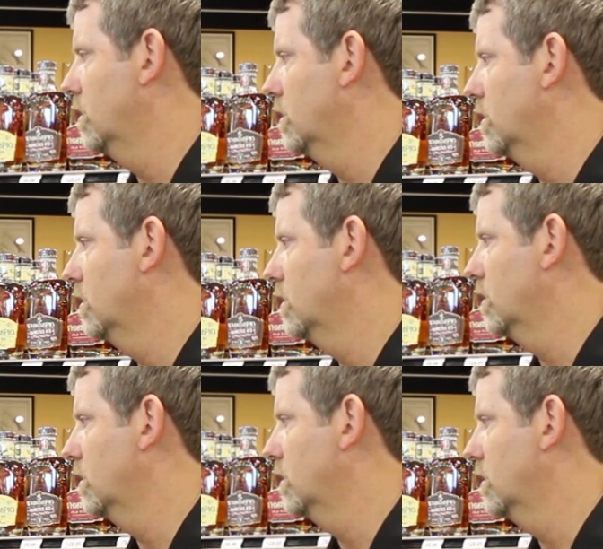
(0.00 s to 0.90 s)

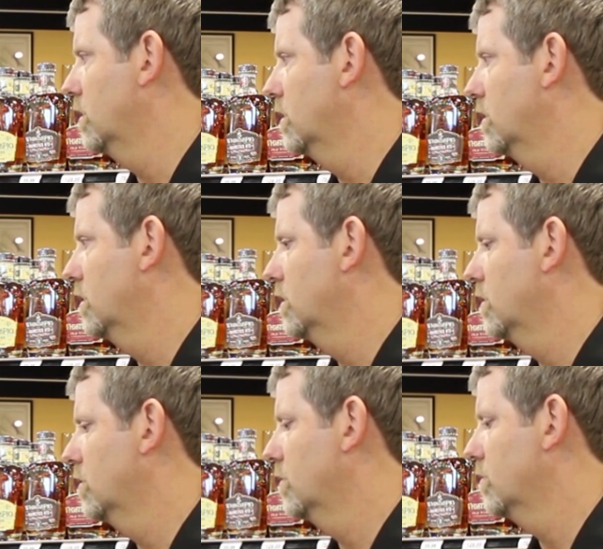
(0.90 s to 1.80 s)

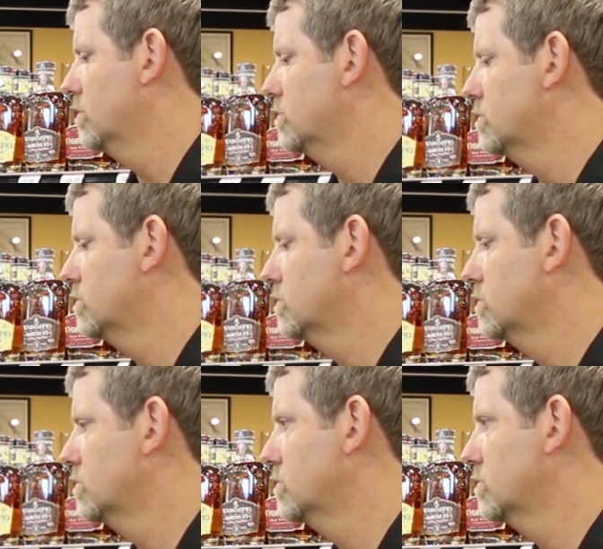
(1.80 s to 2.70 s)

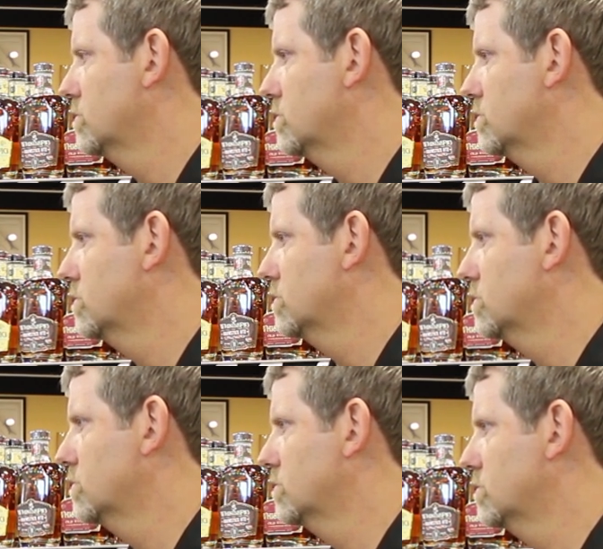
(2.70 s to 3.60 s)

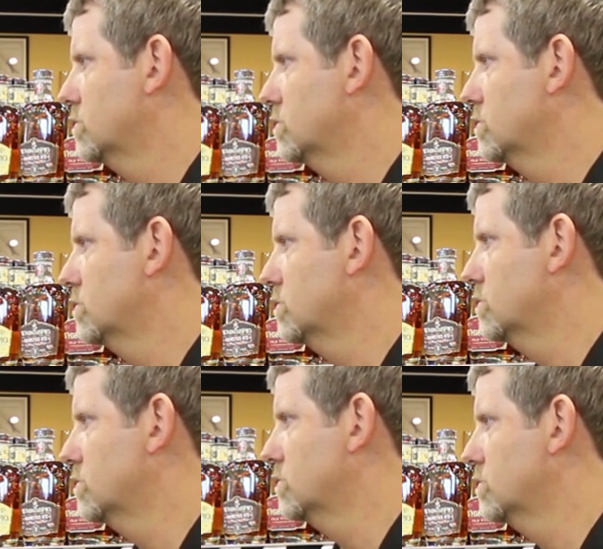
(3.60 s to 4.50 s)

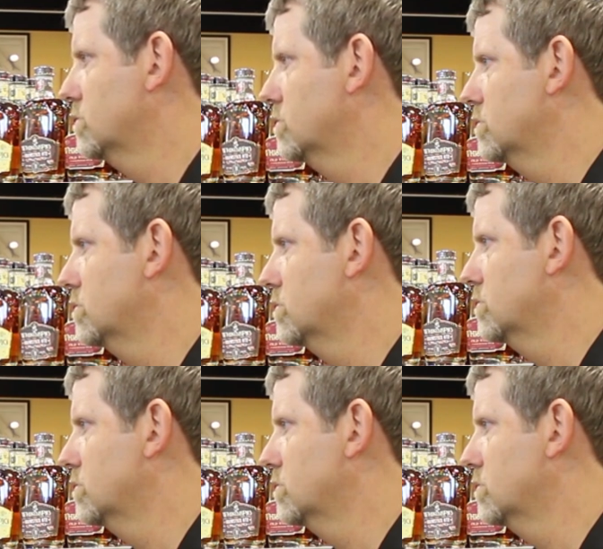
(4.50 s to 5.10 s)
(silent)